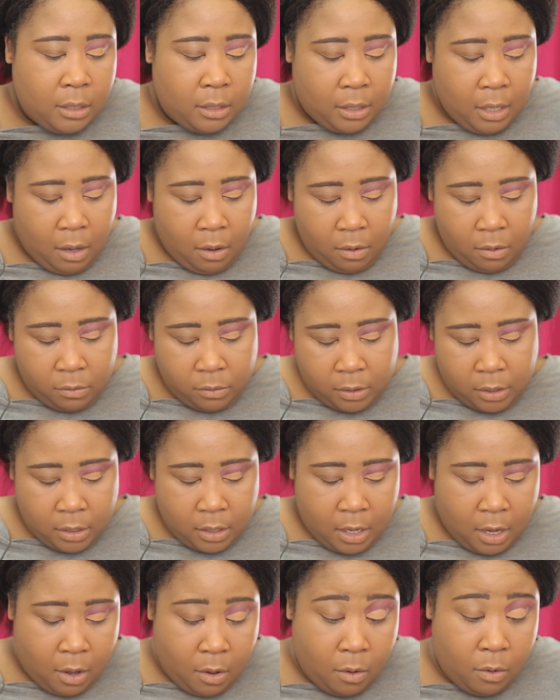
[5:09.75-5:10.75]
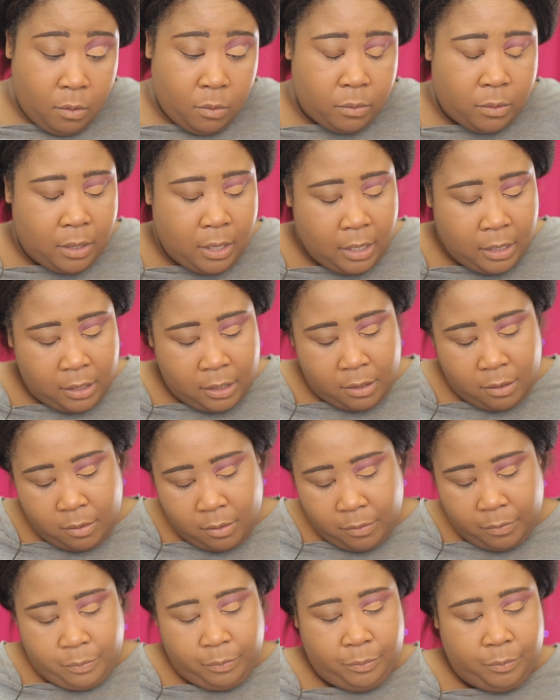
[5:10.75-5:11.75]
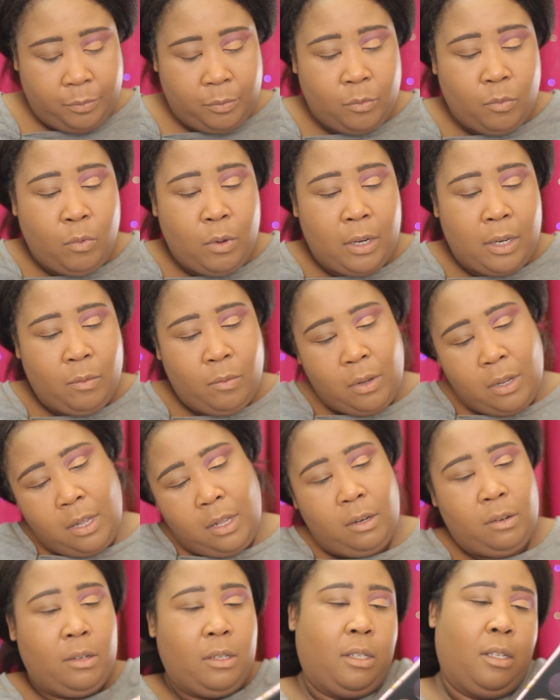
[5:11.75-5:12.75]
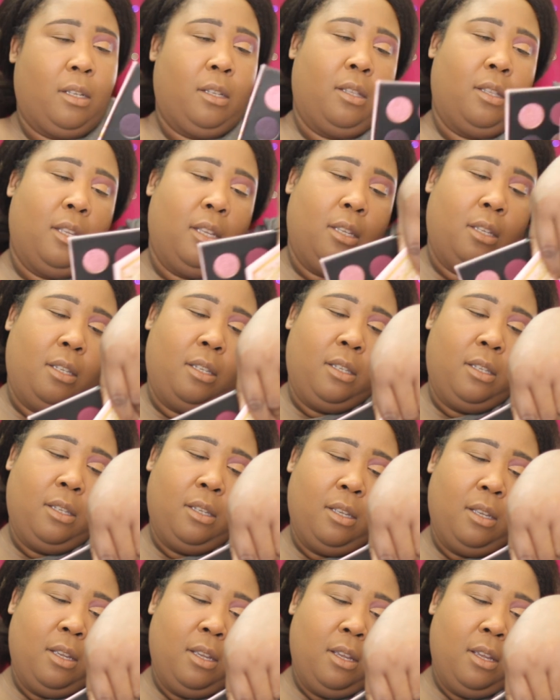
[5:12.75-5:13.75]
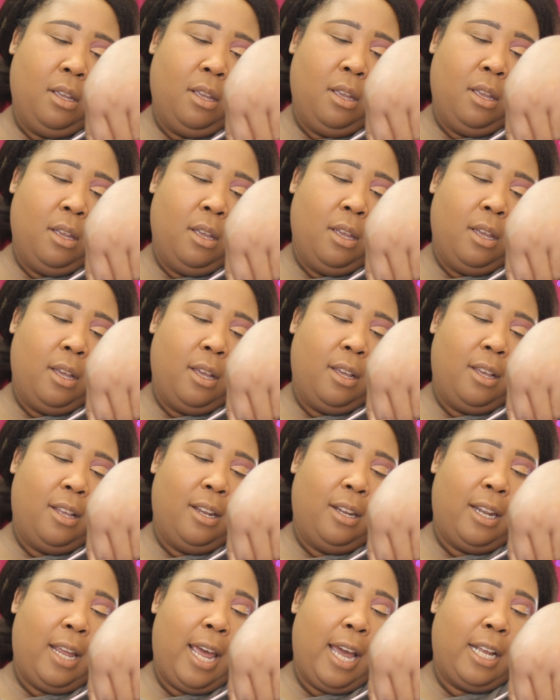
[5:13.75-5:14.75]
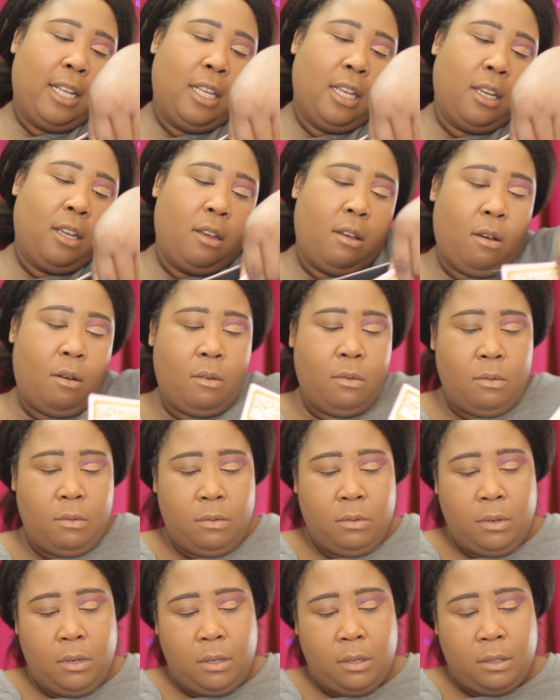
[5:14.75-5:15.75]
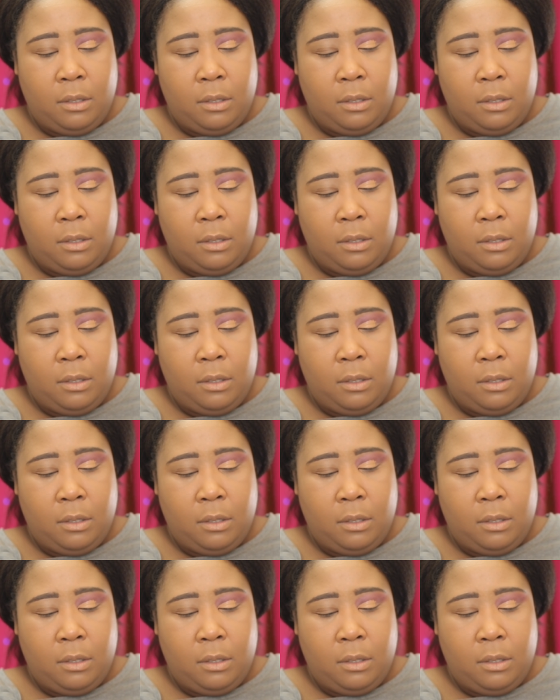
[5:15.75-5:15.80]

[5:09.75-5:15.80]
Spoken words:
So to go, oh, this, what color is this? Galactic Gold.